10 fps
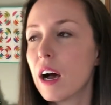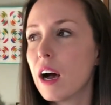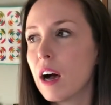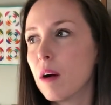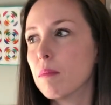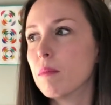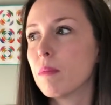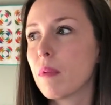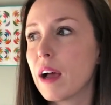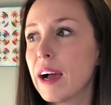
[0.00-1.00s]
Um,
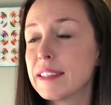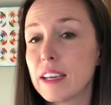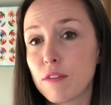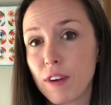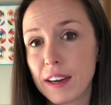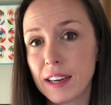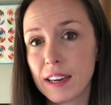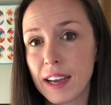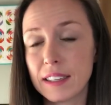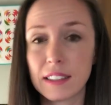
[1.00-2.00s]
I take Friday
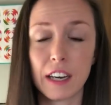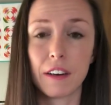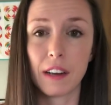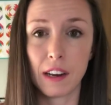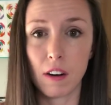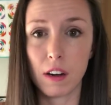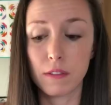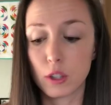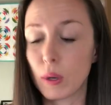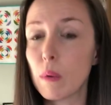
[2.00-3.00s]
night to Saturday night off.
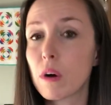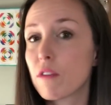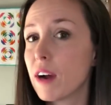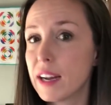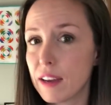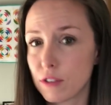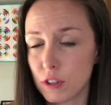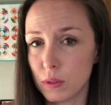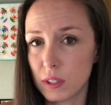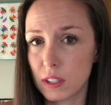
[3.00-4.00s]
So I work Friday
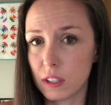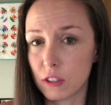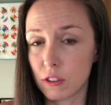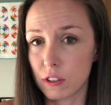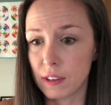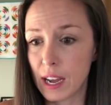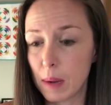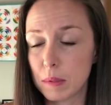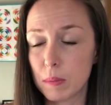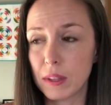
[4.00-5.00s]
afternoon still during their
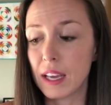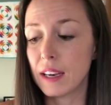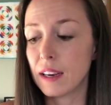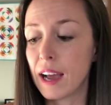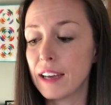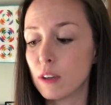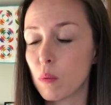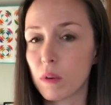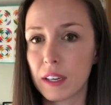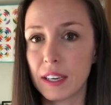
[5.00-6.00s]
naps, but then I
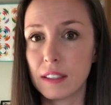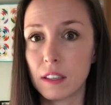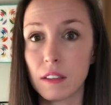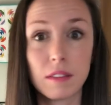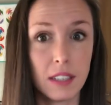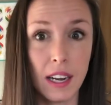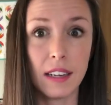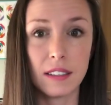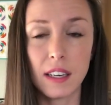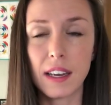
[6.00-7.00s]
don't work again until
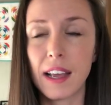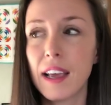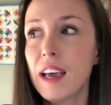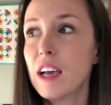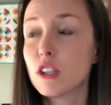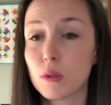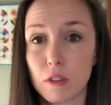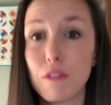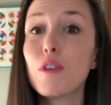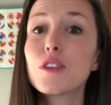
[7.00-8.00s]
today, Sunday. So it's
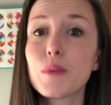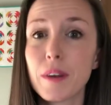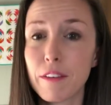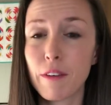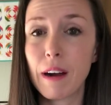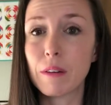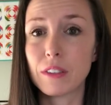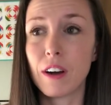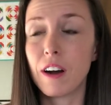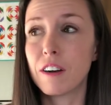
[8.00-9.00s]
a full 24
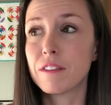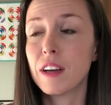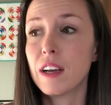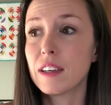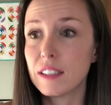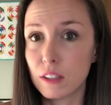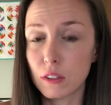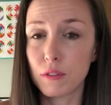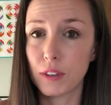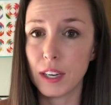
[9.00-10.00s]
hours off,
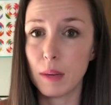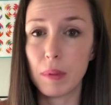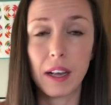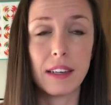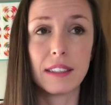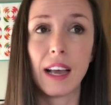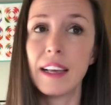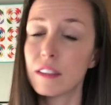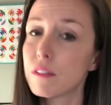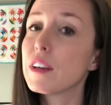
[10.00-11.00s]
guilt free, because
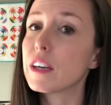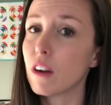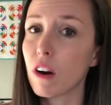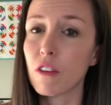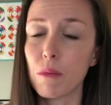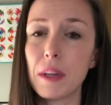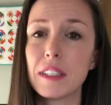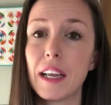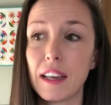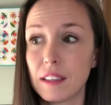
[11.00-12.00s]
it's very hard for me to
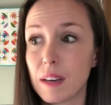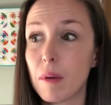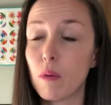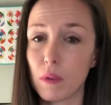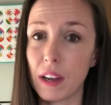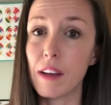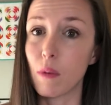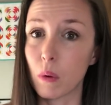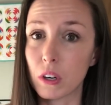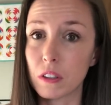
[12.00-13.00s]
take any time off when I have
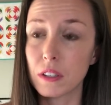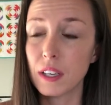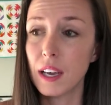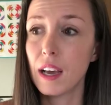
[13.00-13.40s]
orders.